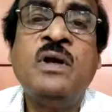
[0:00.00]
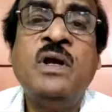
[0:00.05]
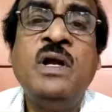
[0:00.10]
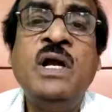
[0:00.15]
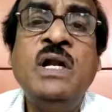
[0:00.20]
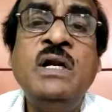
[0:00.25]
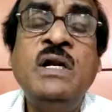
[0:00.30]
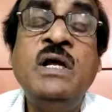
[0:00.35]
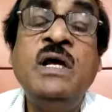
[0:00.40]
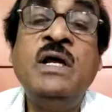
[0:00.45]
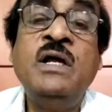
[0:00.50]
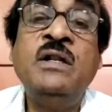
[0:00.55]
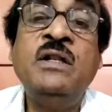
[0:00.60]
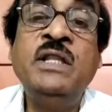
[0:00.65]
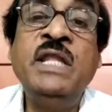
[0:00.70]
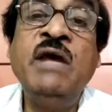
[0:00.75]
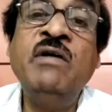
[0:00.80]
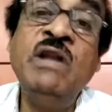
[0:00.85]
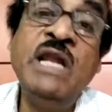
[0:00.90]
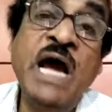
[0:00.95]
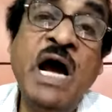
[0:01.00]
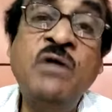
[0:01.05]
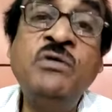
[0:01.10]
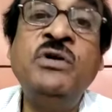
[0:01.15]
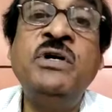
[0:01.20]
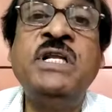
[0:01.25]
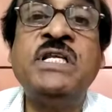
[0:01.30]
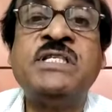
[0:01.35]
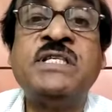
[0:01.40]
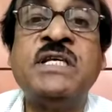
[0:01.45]
And they will have
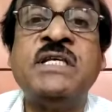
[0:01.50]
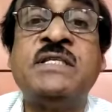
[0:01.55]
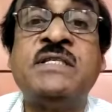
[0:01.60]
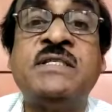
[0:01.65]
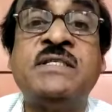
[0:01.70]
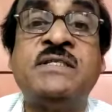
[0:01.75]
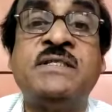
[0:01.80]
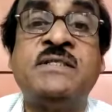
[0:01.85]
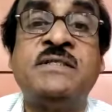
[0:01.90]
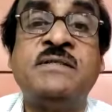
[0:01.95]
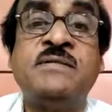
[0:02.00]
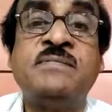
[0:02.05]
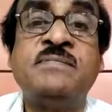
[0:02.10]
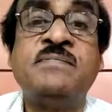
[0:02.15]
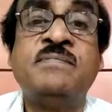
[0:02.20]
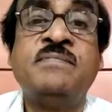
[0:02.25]
to discuss.